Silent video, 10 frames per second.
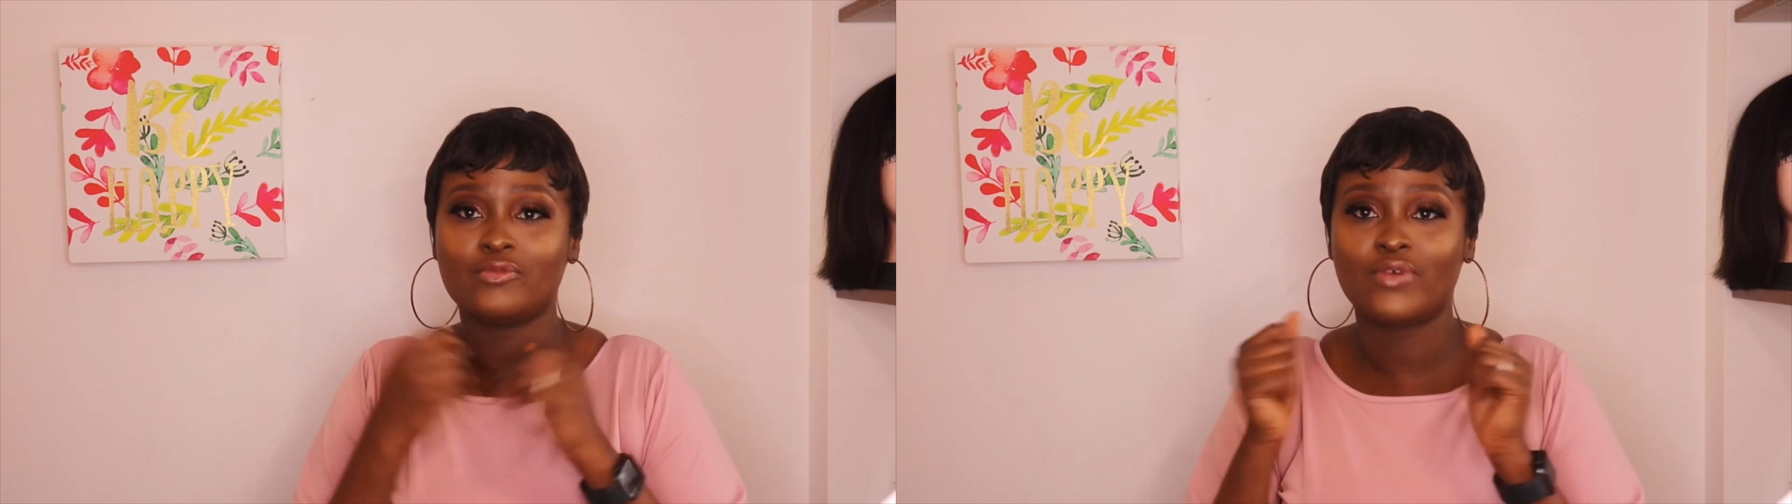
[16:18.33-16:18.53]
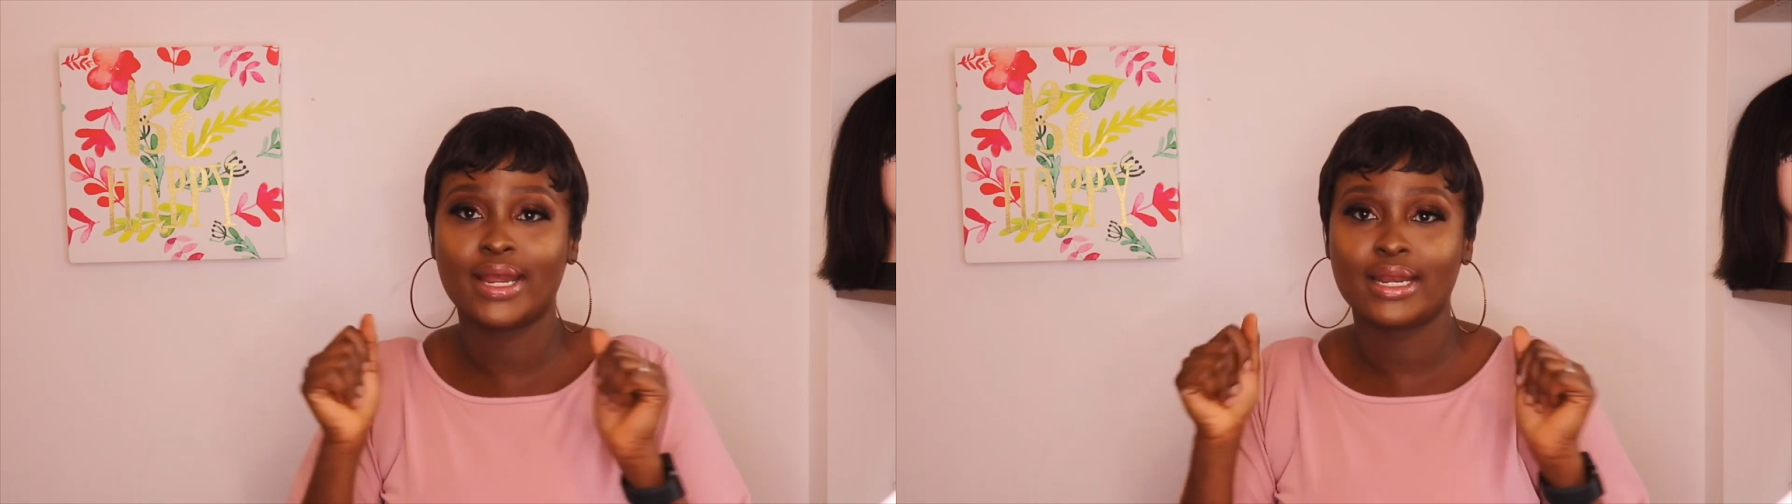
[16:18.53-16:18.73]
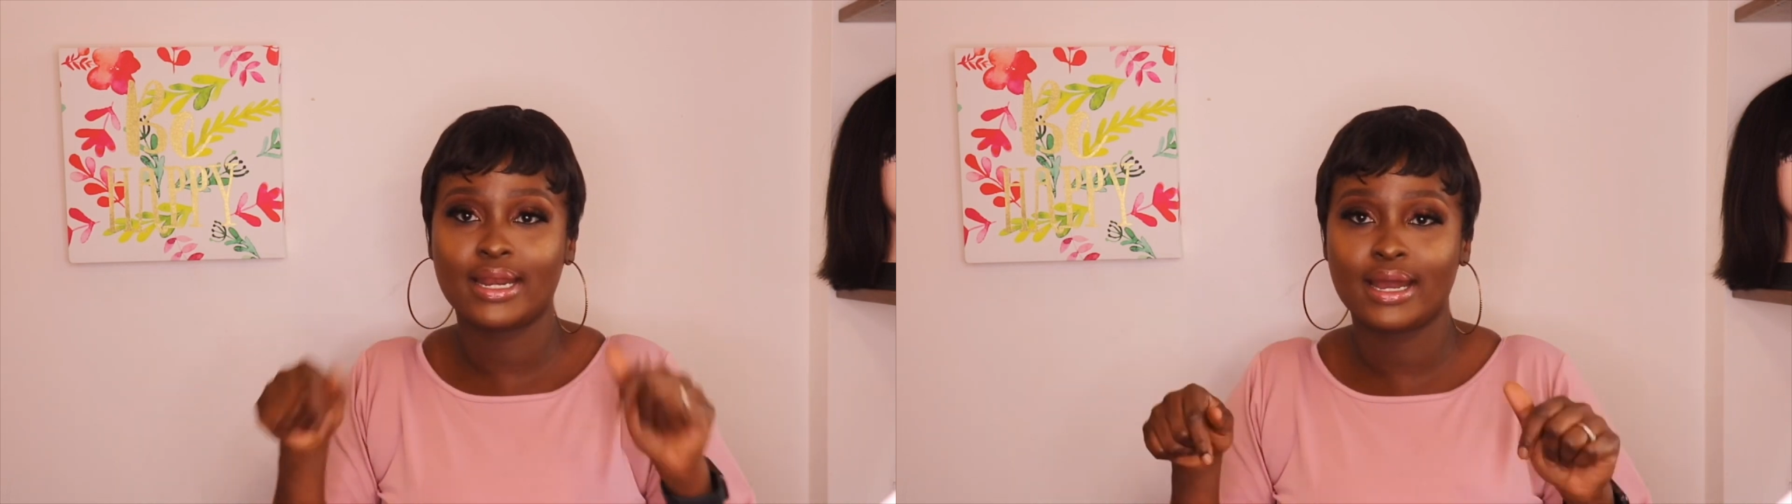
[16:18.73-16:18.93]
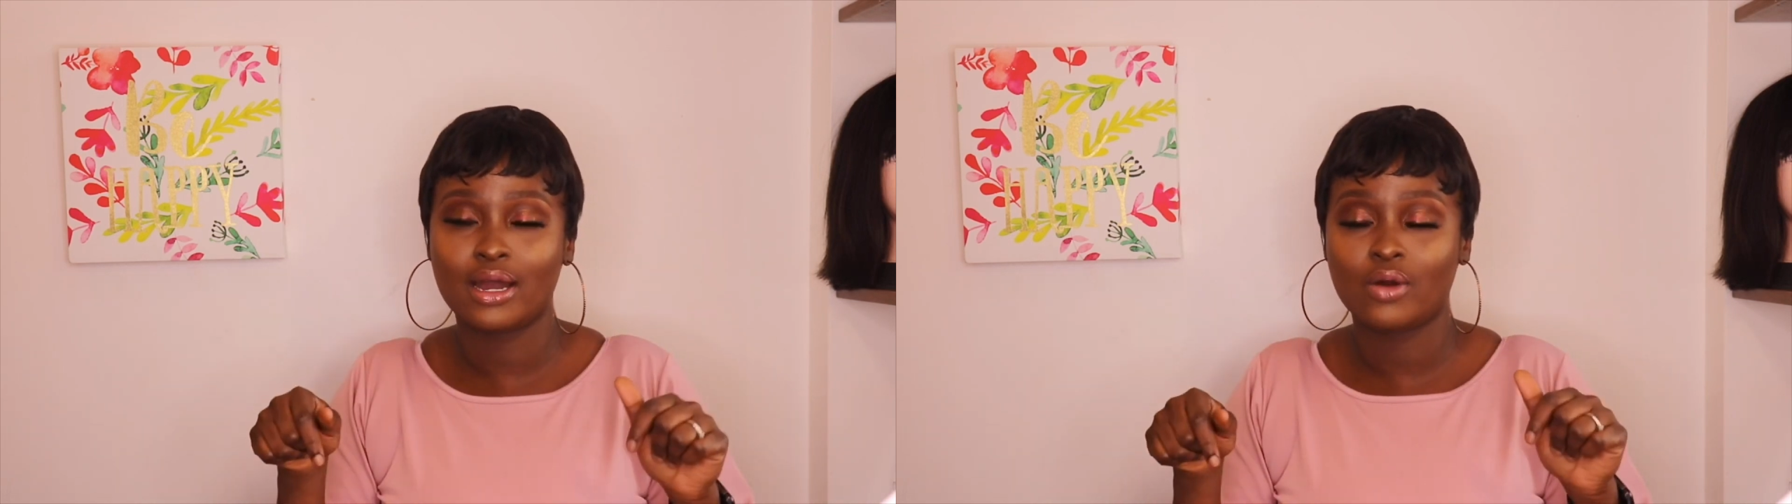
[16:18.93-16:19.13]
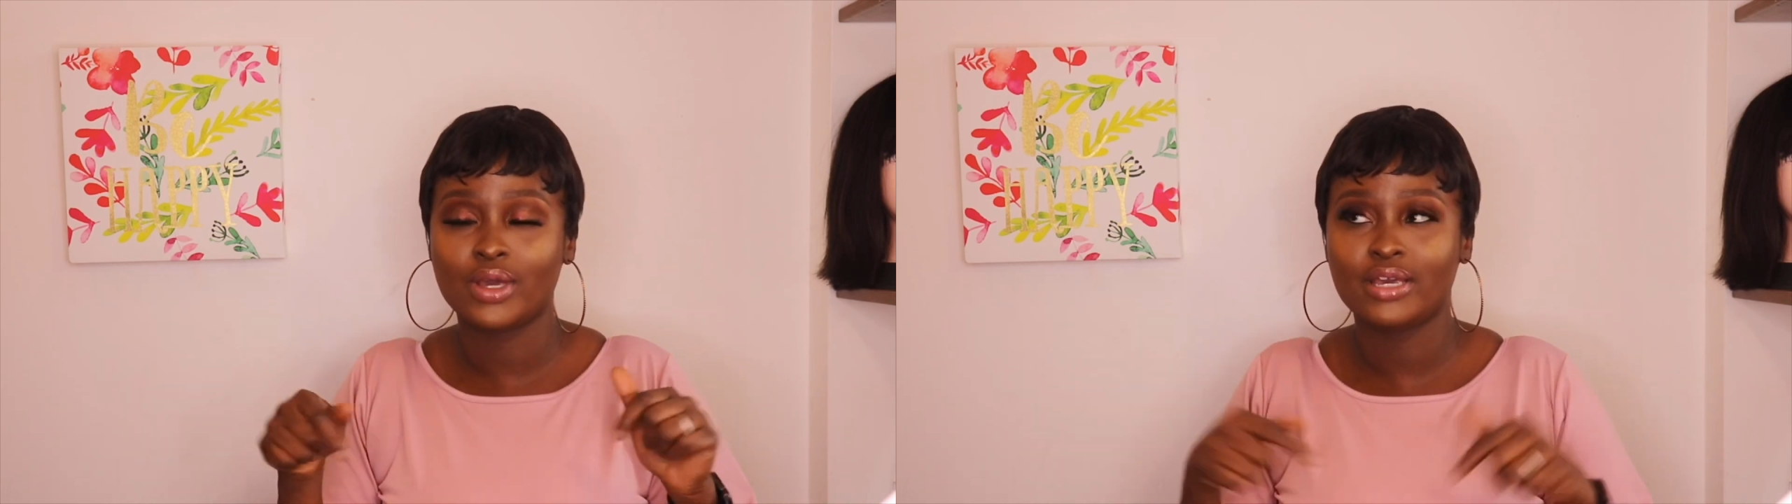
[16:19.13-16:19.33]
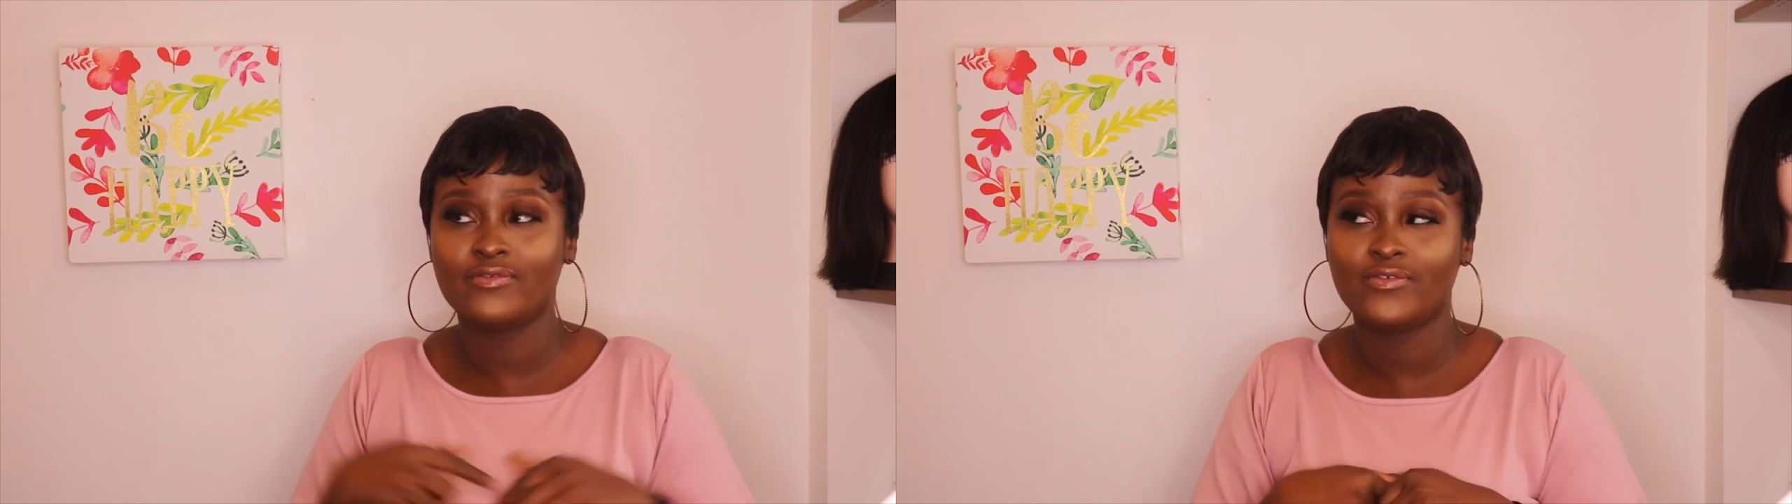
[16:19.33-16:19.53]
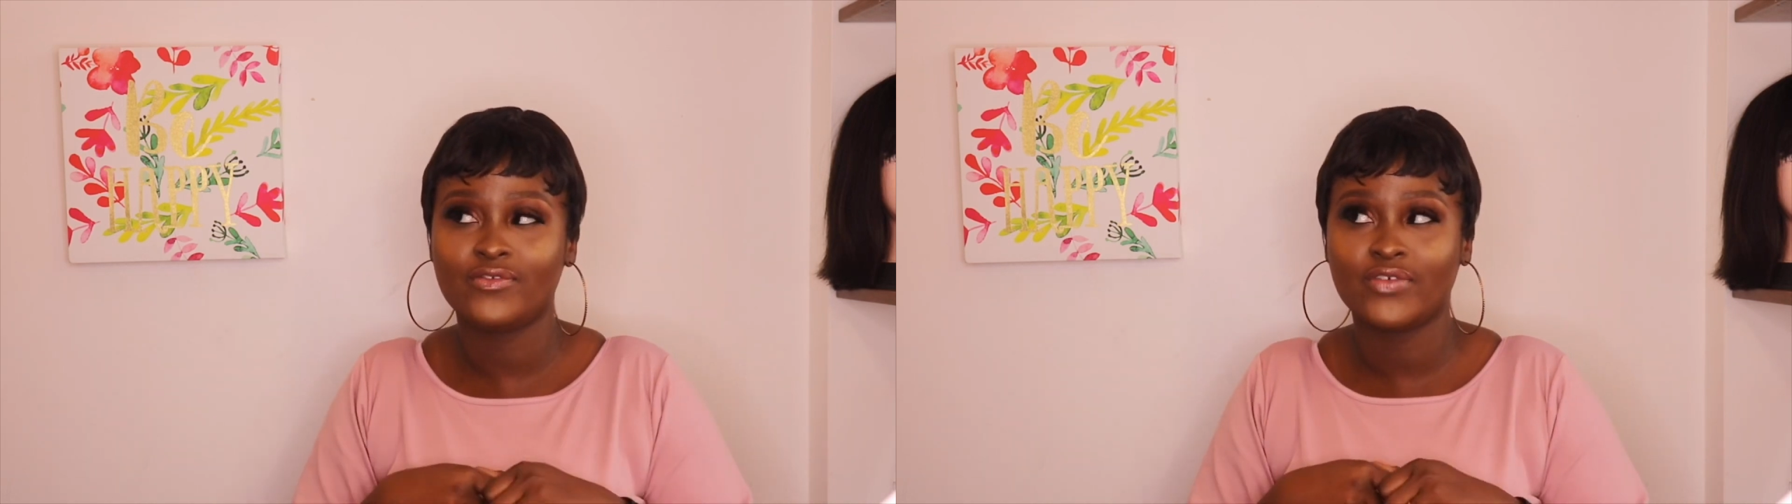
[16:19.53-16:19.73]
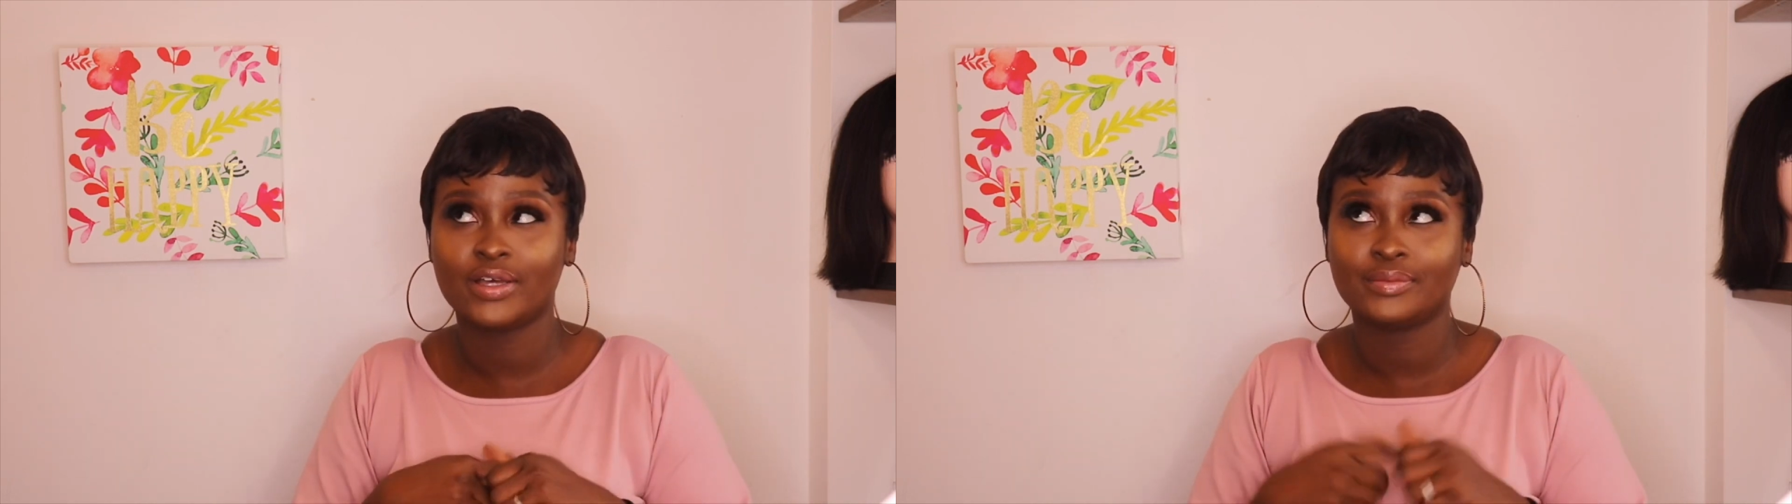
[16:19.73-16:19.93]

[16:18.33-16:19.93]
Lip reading: right now. If